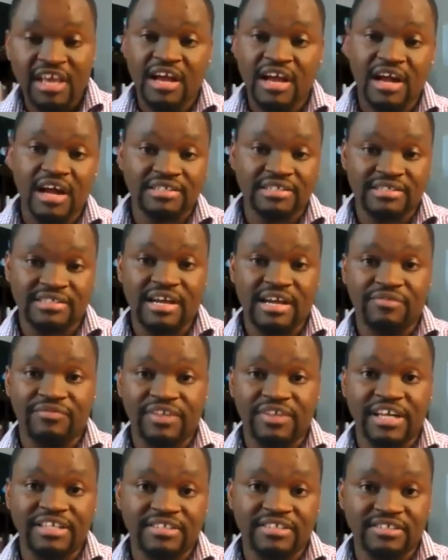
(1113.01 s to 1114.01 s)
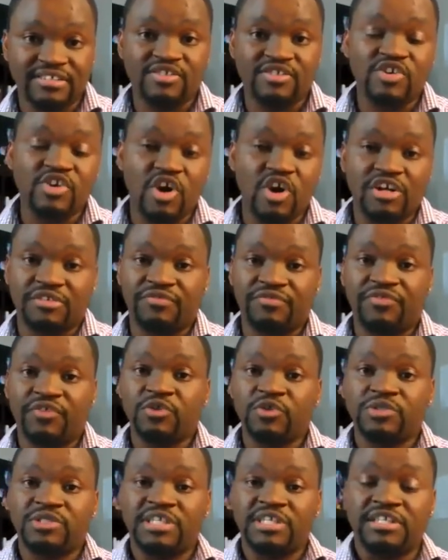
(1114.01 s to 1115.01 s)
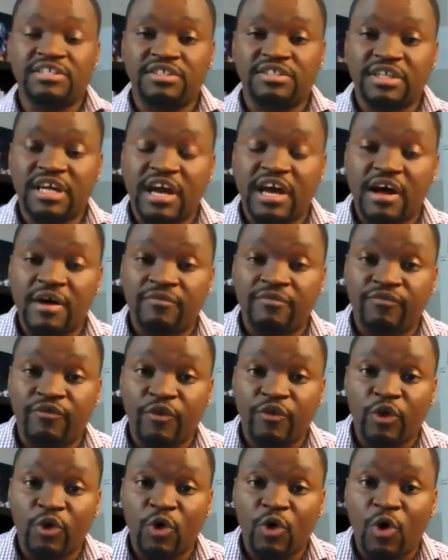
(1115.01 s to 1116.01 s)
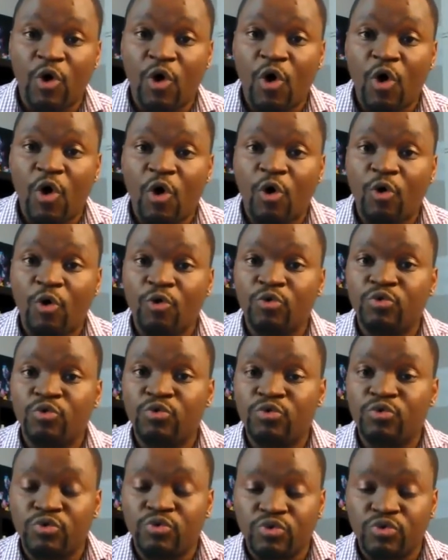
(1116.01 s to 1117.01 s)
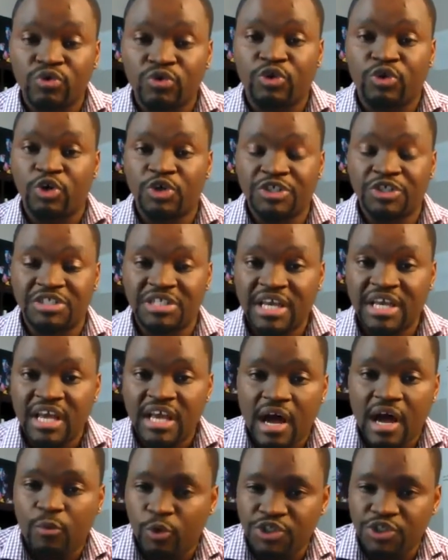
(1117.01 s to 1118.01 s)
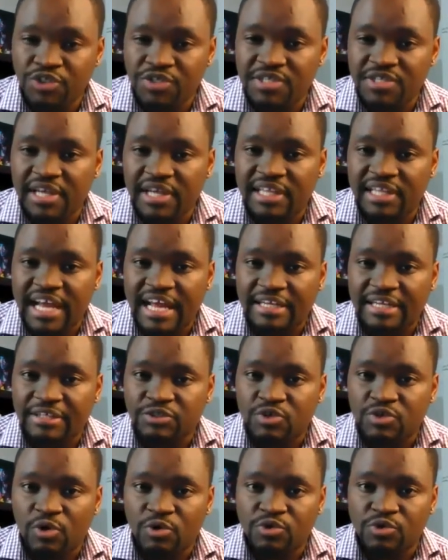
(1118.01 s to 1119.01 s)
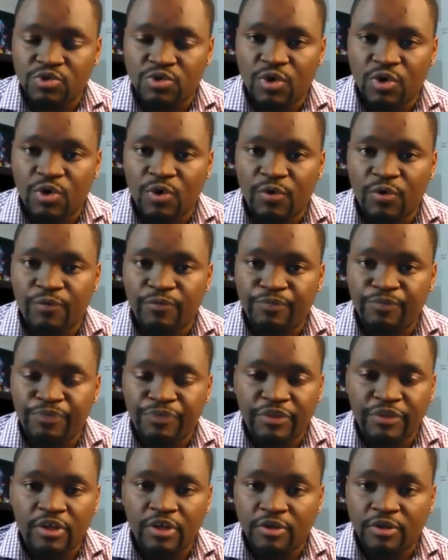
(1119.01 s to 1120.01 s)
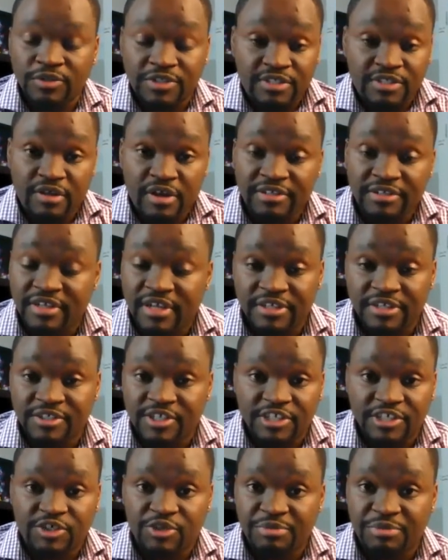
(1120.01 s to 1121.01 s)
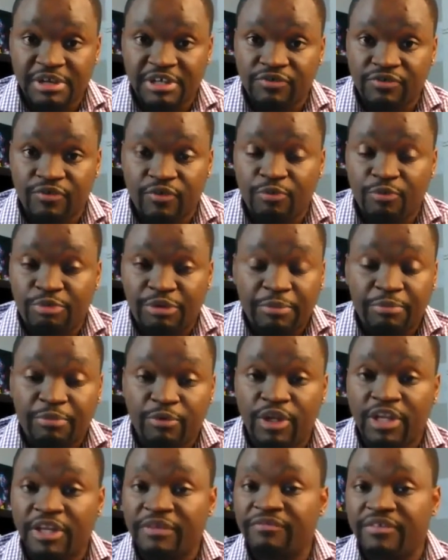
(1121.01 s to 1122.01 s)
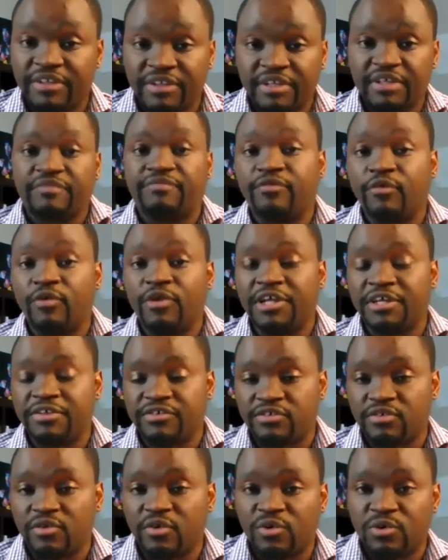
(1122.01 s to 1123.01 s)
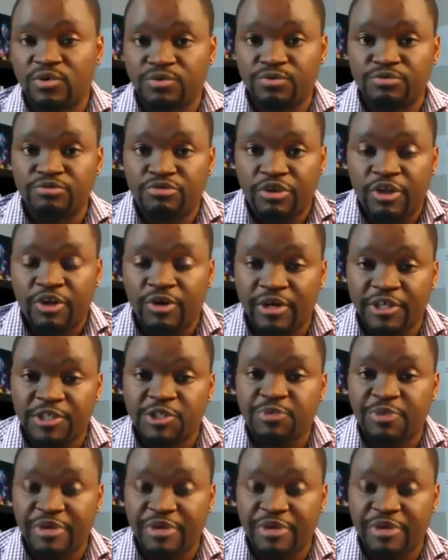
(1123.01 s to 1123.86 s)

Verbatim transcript: uh, stuff that is not filtered uh, for your own good, uh, would you say that is also, you know, a, a, detriment for people living their fullest or, you know, expressing